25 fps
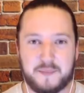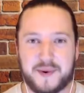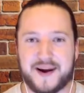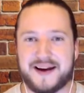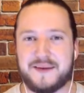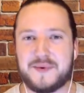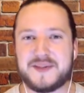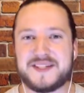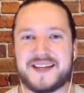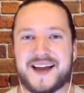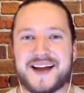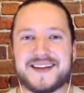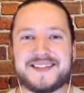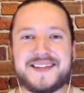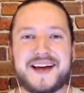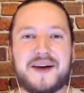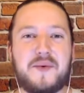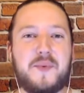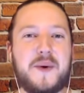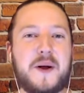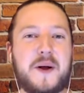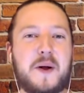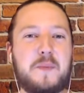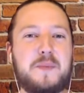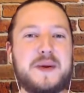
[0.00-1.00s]
But anyways guys,
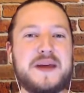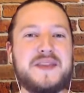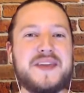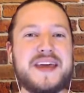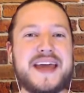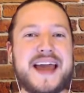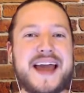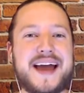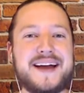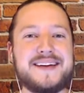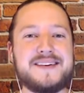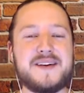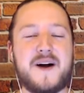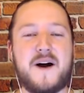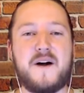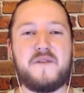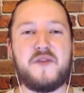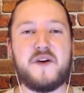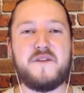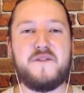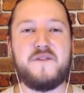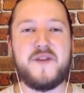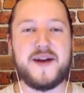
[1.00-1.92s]
that will be the end of the